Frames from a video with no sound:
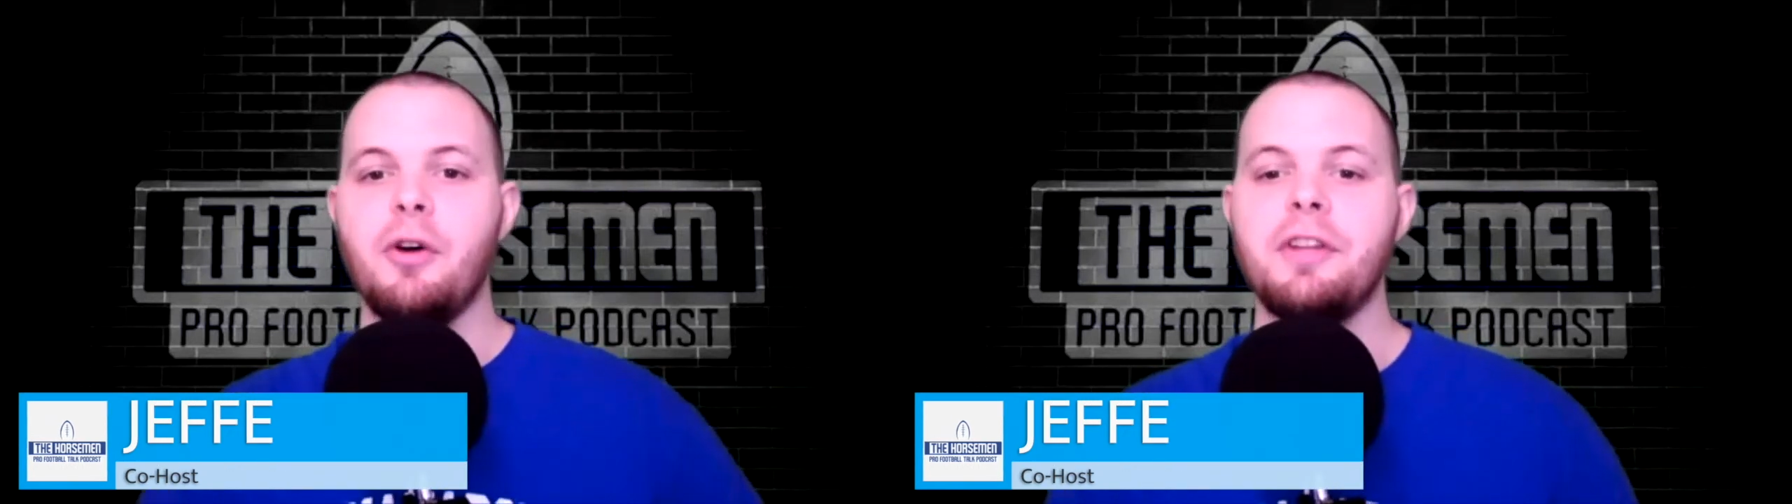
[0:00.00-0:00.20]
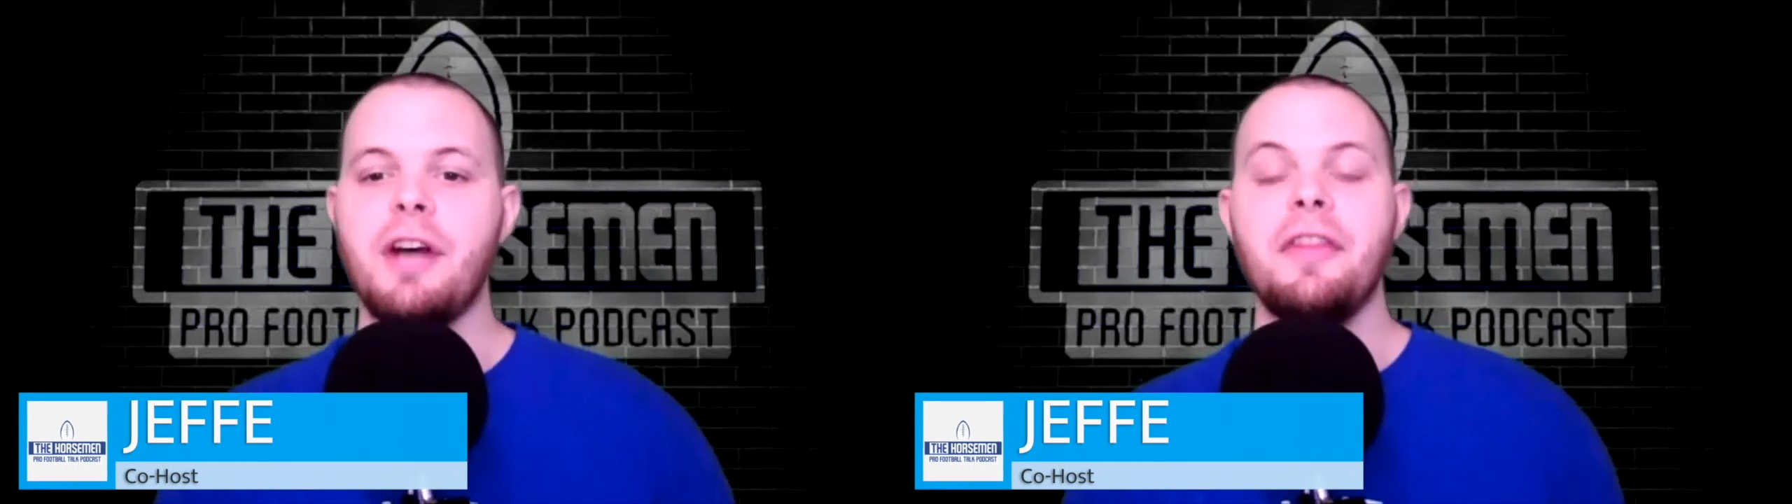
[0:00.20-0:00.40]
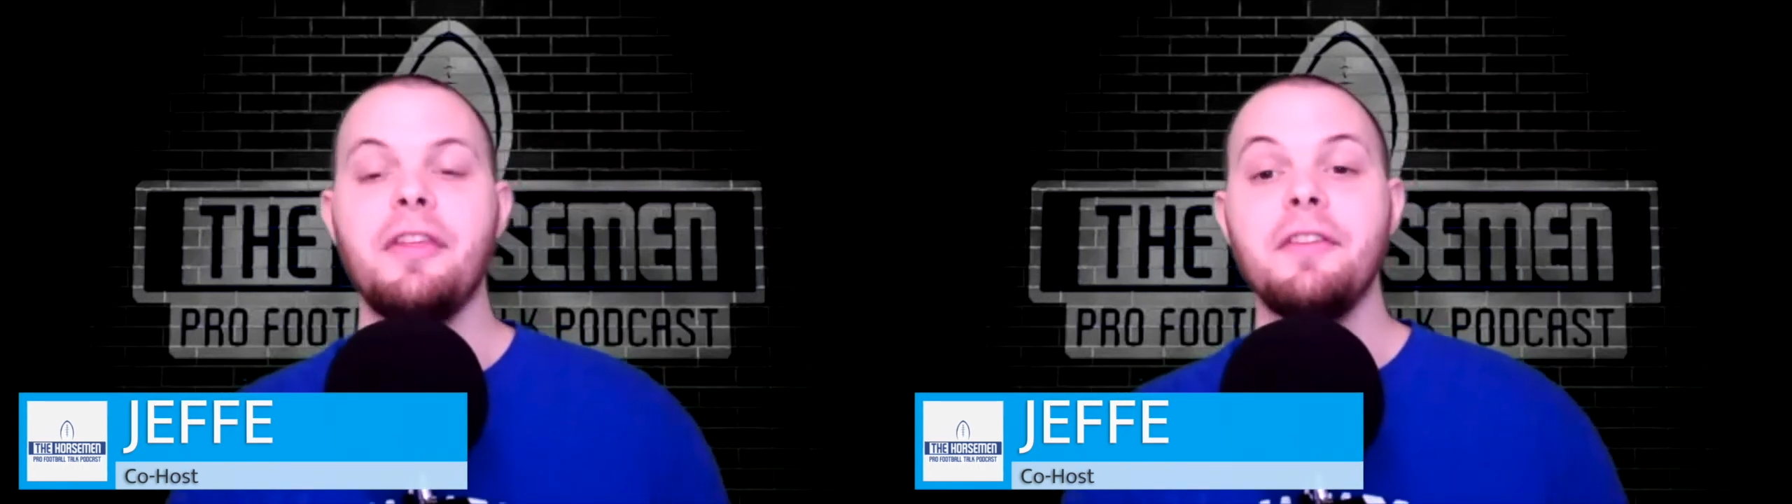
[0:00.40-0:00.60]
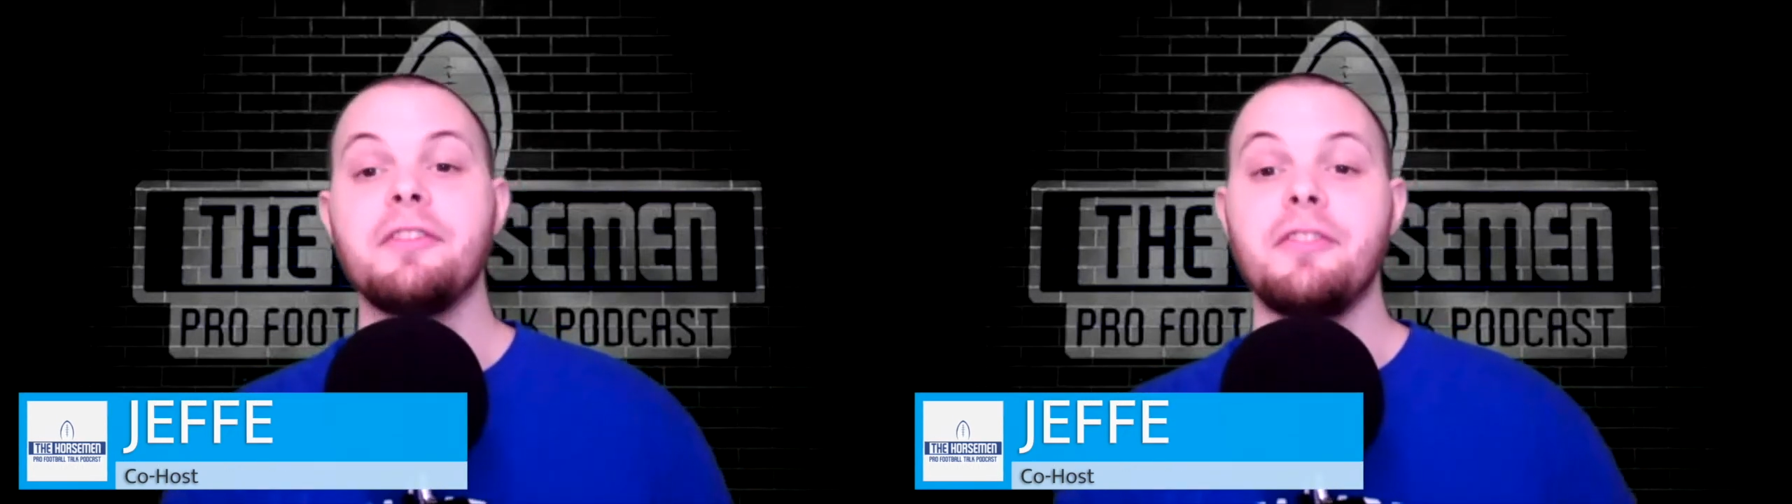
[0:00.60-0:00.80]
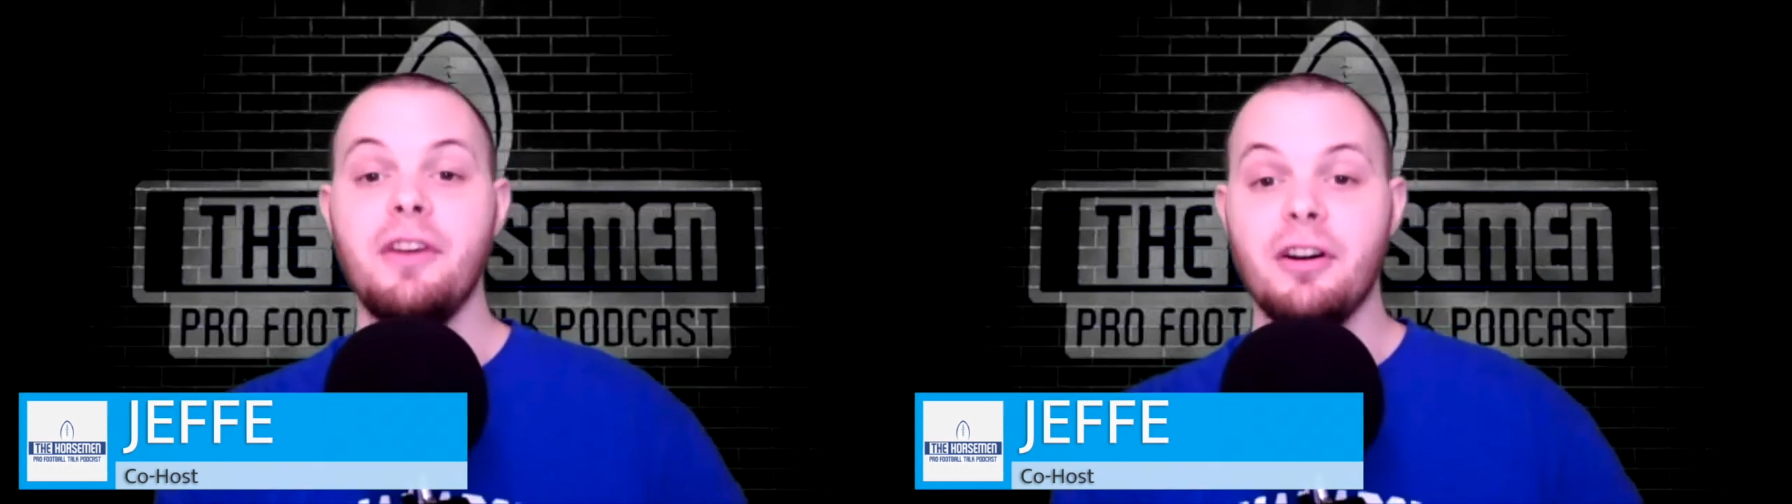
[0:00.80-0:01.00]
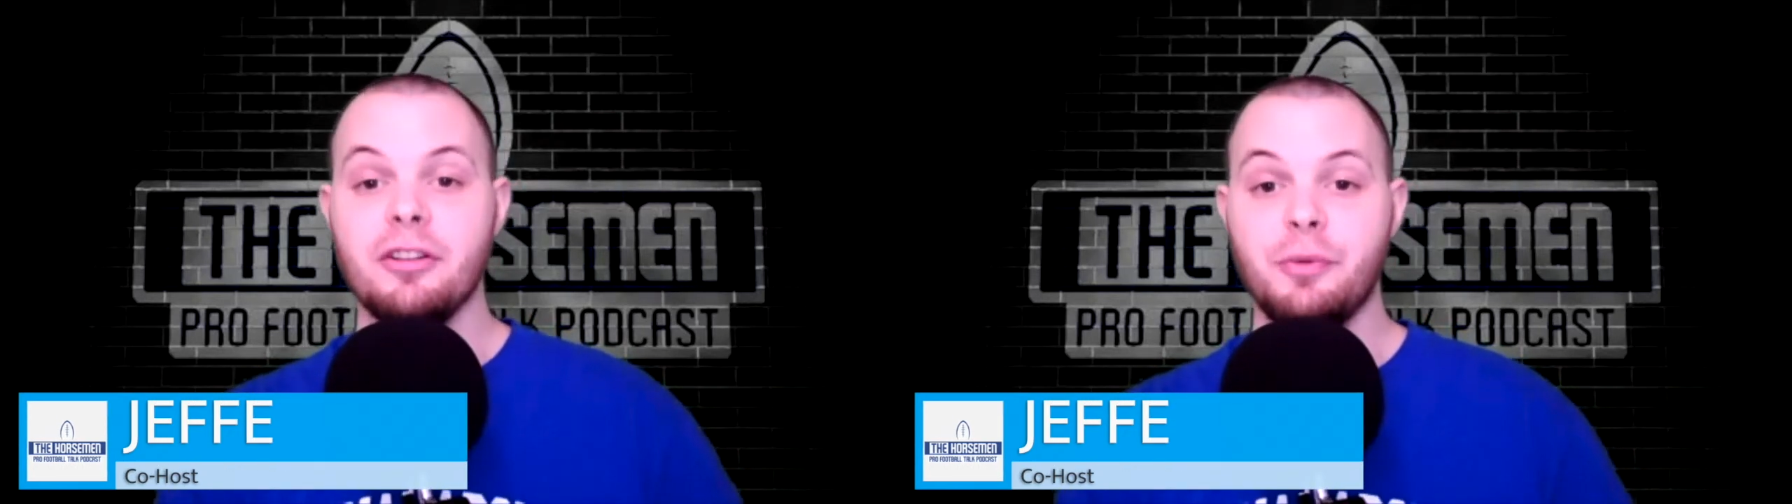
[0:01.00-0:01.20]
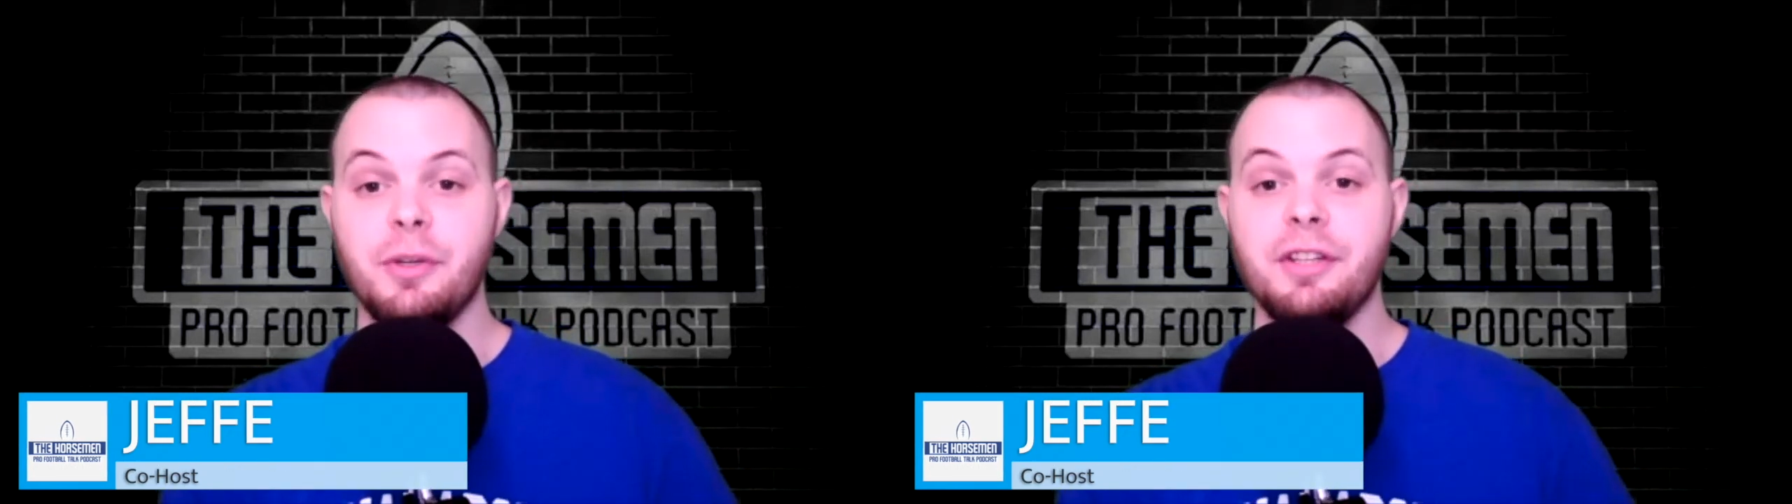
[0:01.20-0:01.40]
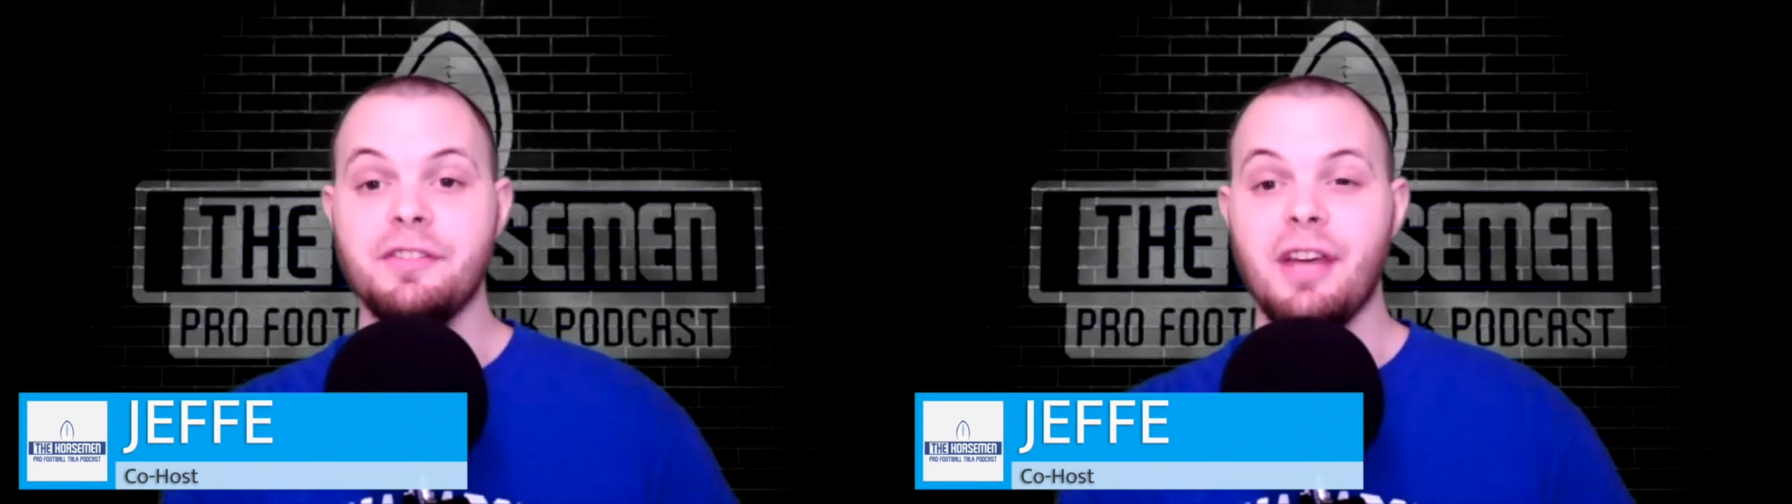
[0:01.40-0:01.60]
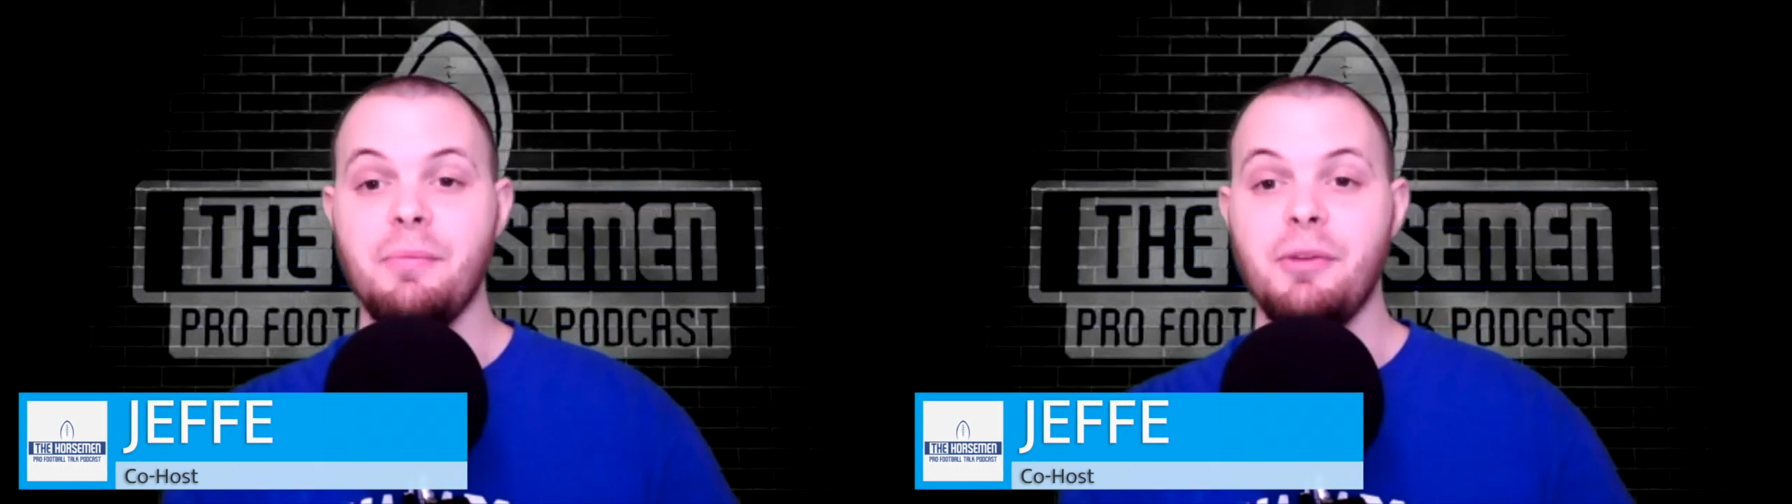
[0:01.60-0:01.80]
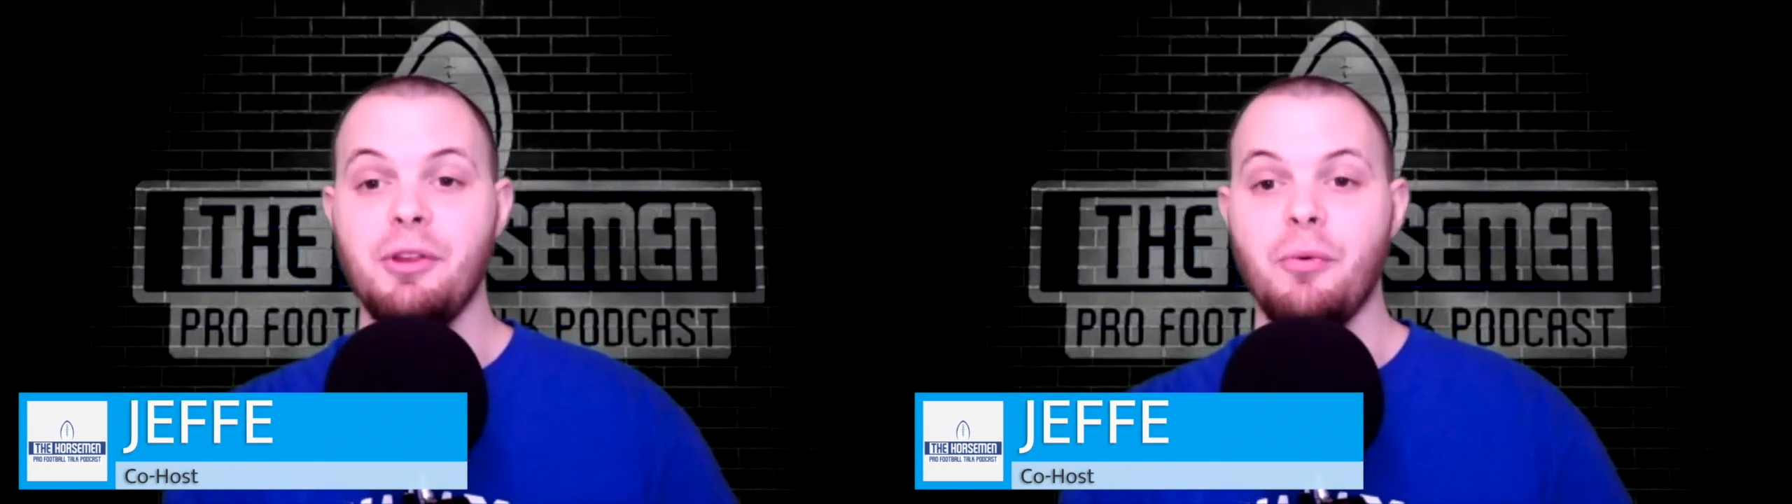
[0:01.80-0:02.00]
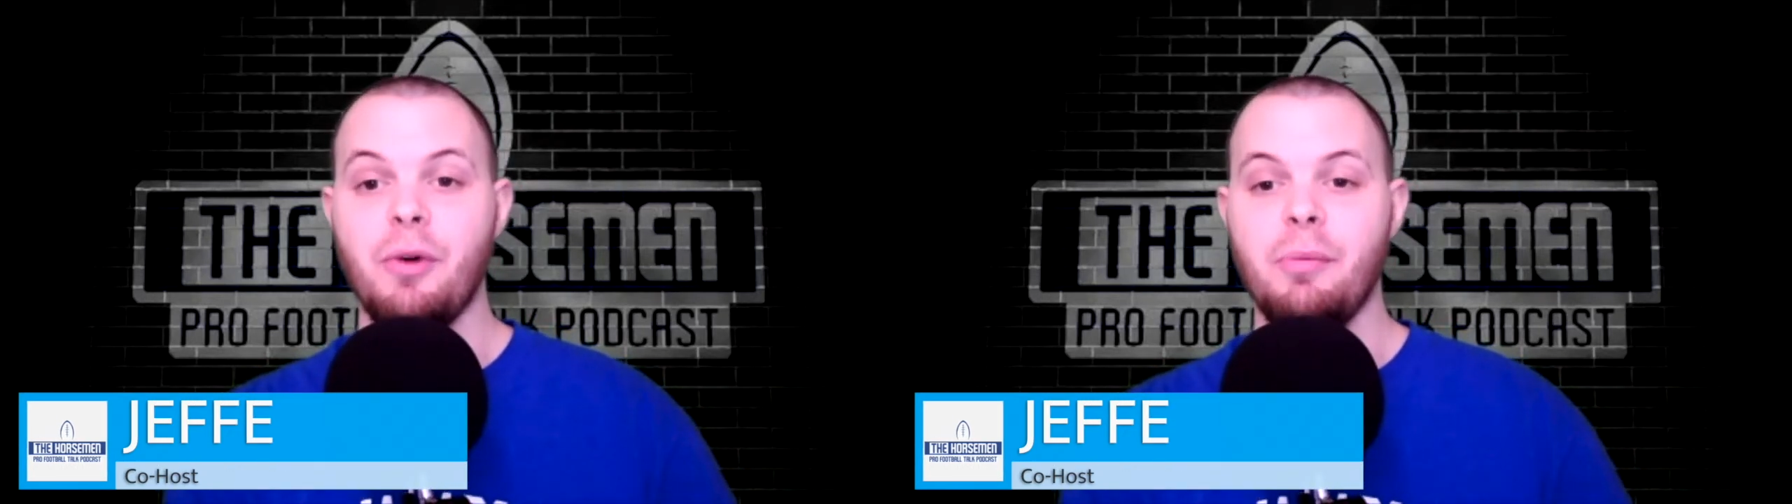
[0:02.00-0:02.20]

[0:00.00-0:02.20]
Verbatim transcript: And I think the Seahawks win this game either way,